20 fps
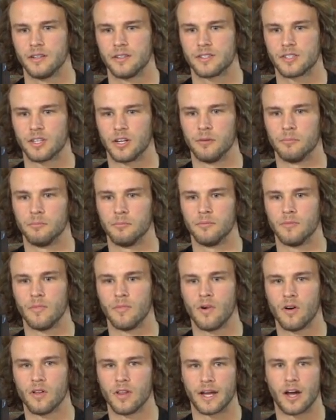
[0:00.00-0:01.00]
some
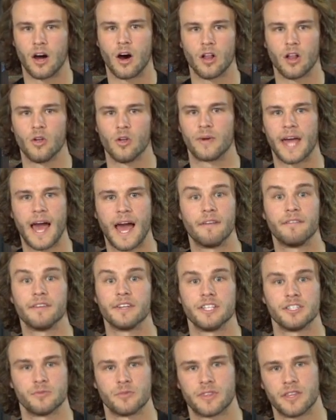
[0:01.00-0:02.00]
hollow
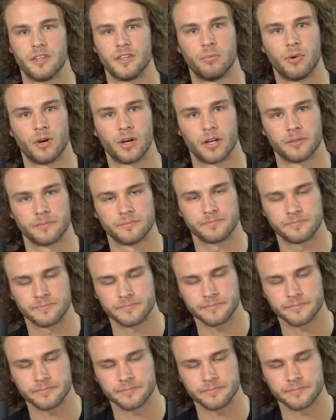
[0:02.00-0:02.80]
cavities within the part.